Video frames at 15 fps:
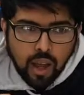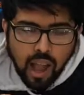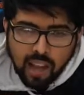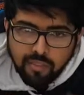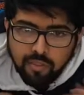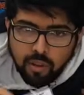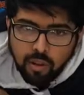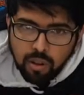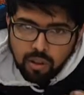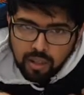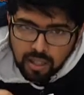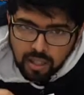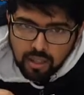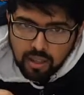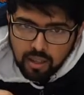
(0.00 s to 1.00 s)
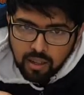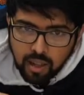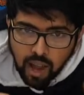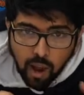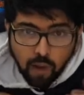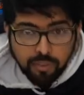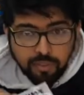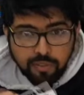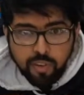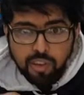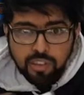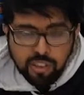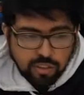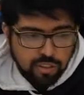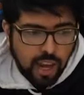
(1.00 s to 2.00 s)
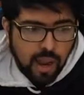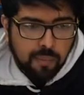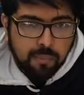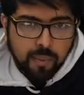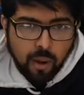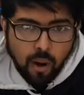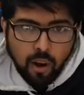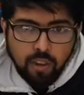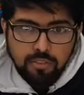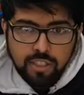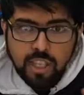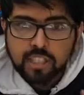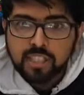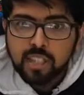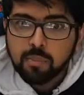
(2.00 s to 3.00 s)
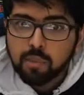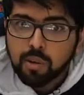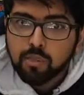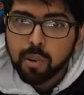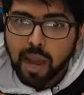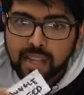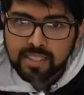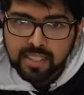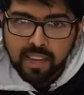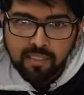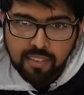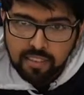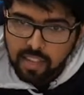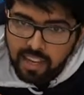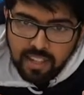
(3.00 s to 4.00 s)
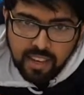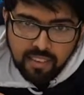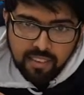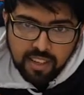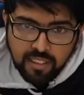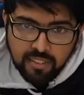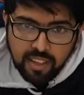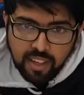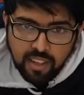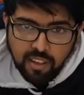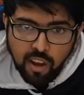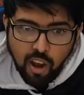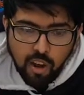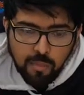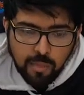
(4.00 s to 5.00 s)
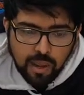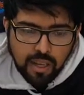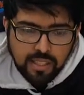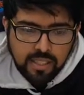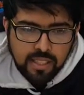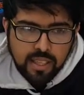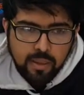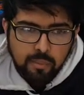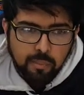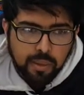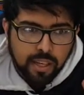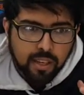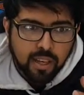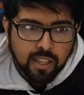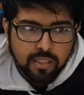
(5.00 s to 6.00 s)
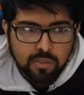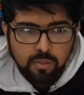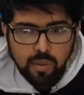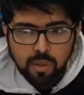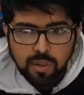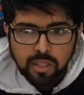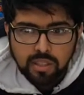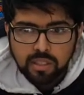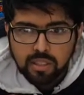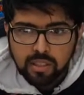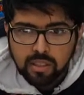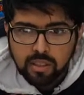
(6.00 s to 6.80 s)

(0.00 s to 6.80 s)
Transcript: I often fall into the trap of judging a book by its cover, so I'd never given it a go, but because we were